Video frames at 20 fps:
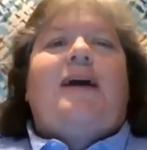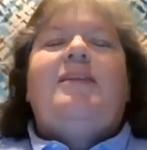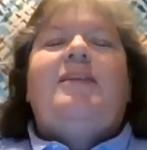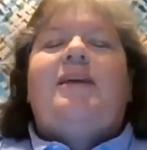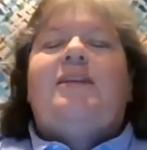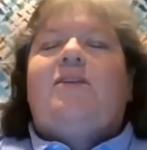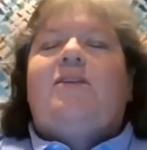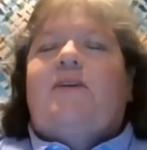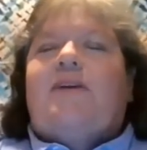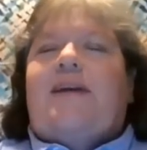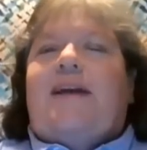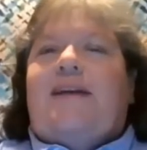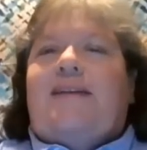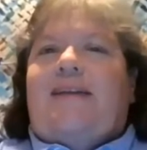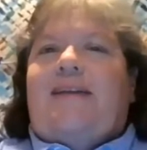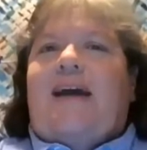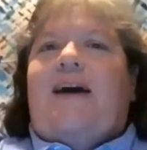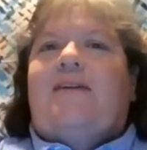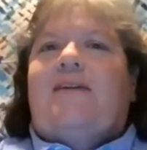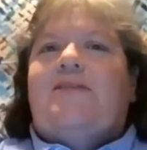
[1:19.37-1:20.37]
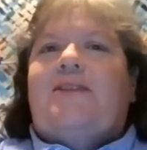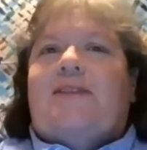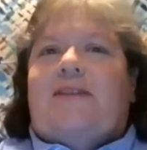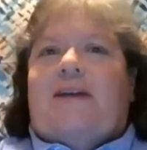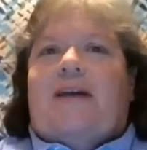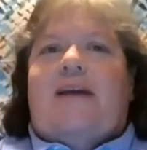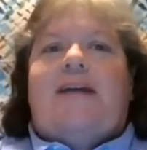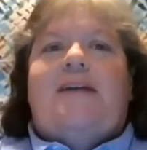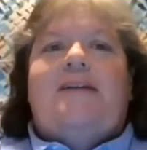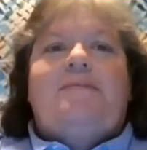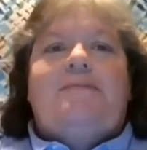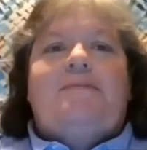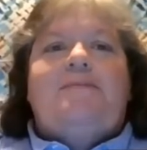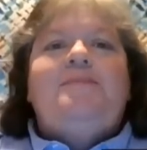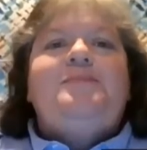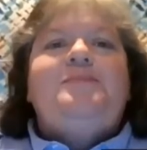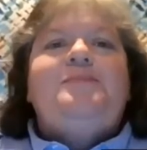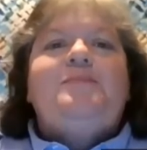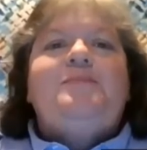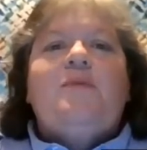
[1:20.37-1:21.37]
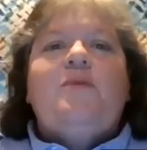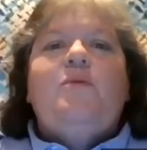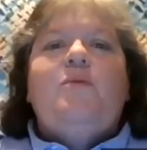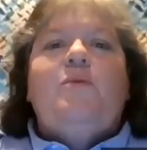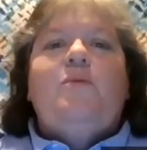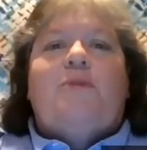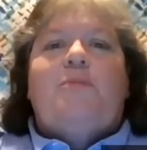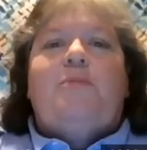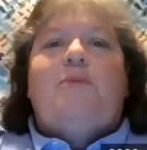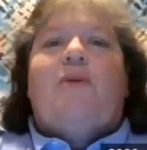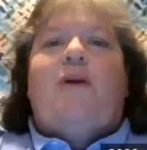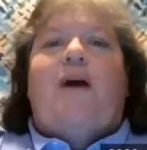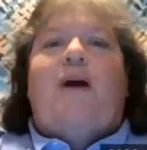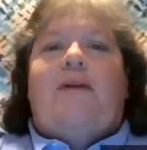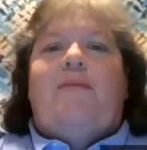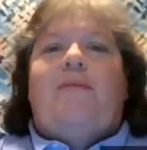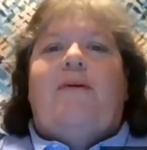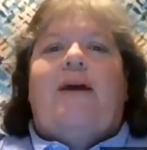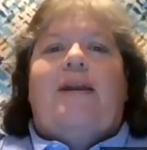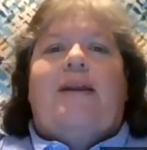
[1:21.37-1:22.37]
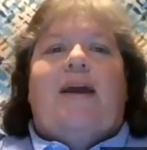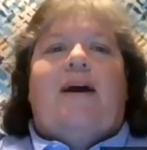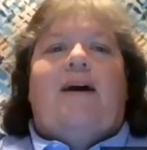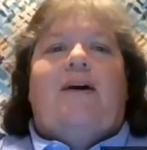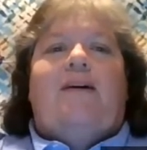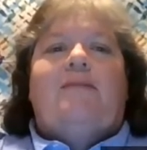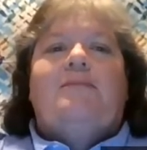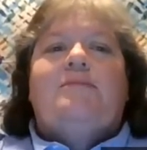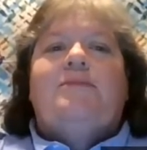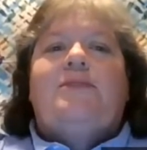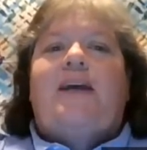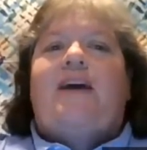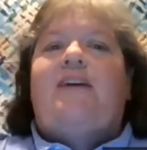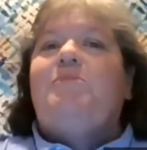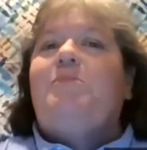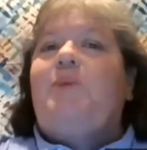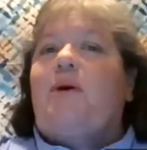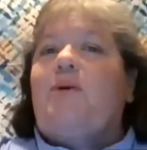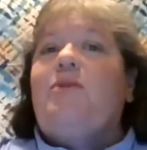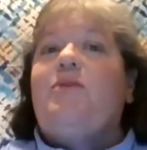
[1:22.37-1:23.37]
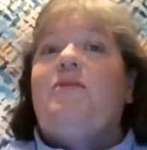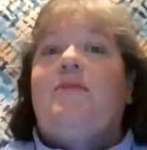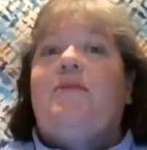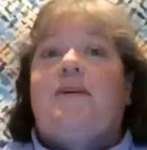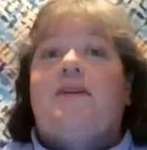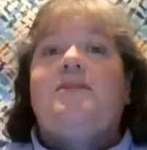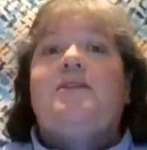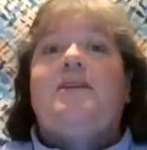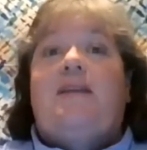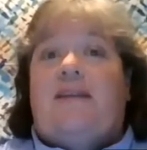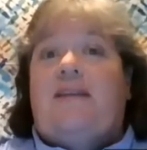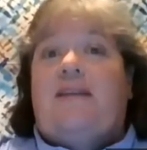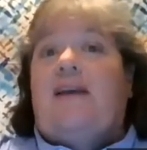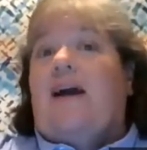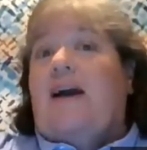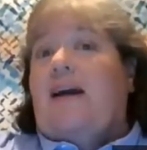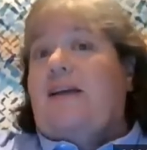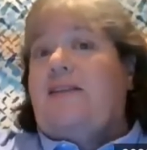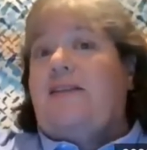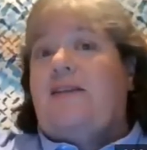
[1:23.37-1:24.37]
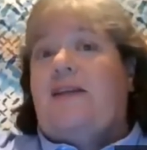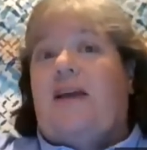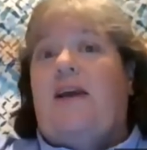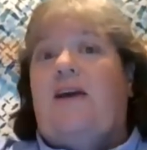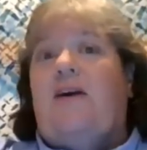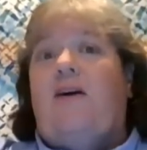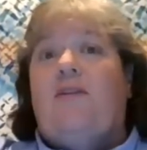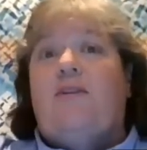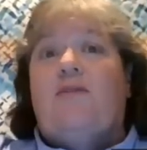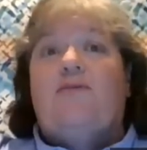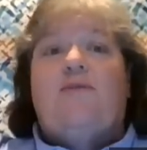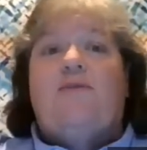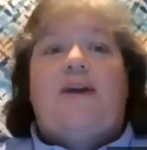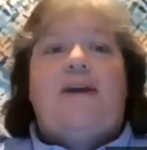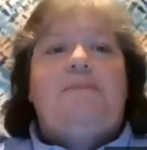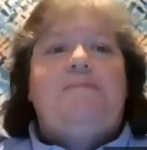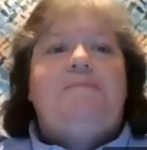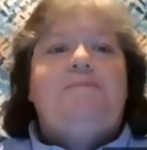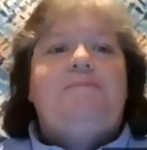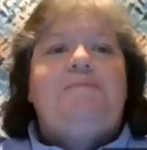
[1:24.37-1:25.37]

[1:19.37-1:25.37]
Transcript: I think they're looking down tonight with pride right now to have both of us in the IATA Hall of Fame.